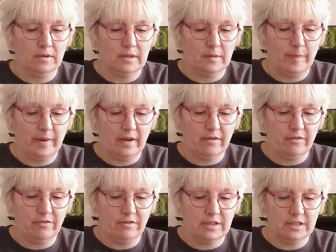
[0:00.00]
with the
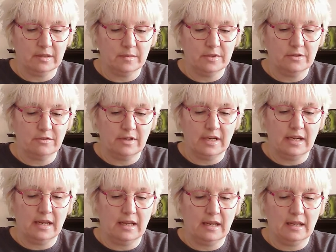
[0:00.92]
power of 3 times
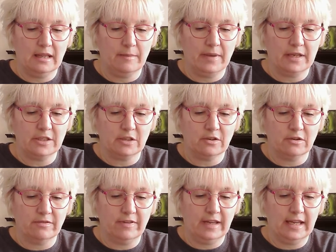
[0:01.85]
3, the
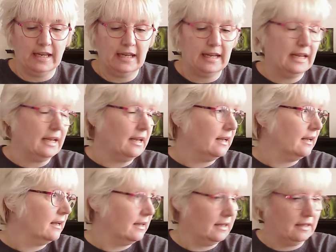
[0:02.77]
magic of healing.
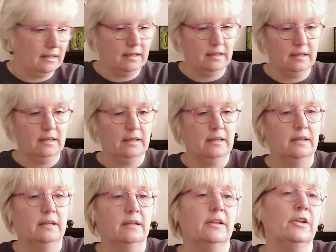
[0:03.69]

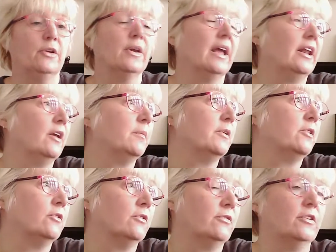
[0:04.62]
You can open
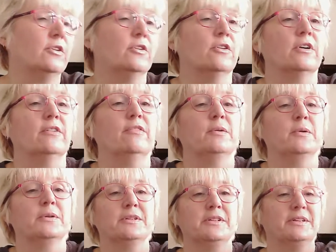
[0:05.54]
the door for the dog if
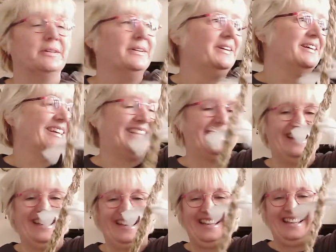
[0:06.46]
you want
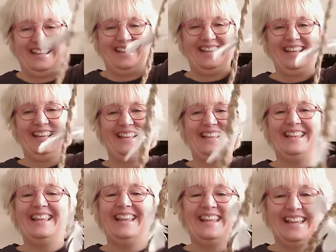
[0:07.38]
to.
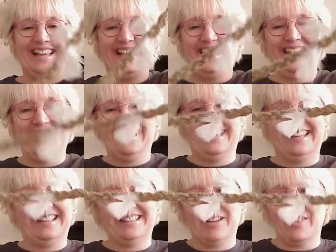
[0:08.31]

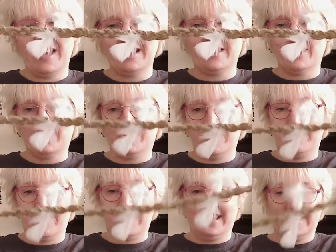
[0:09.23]
So there's the
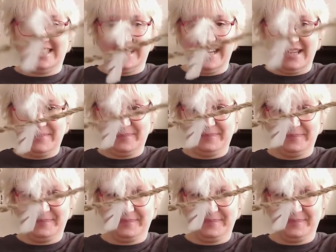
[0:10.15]
3 feathers in it.